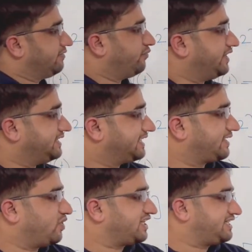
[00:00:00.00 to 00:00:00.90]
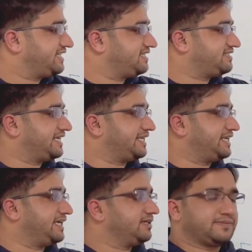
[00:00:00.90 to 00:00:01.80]
when the quantity is
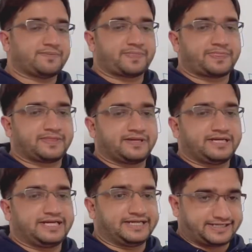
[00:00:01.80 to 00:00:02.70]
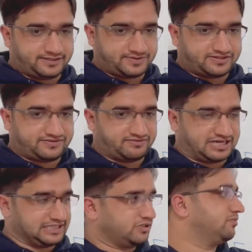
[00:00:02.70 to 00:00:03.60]
changing in terms of the
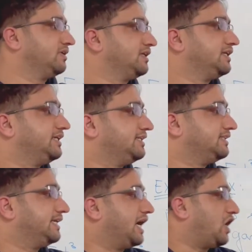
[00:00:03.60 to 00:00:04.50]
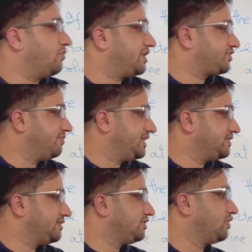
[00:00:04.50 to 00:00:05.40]
volume, then how much
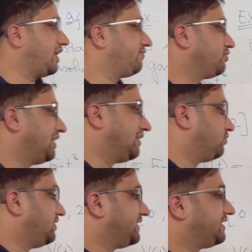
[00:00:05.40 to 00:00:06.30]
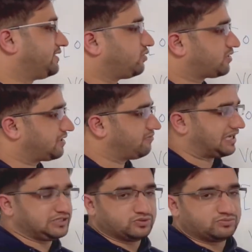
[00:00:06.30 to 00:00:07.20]
means you have to calculate the total
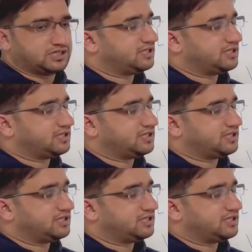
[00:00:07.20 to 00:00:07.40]
volume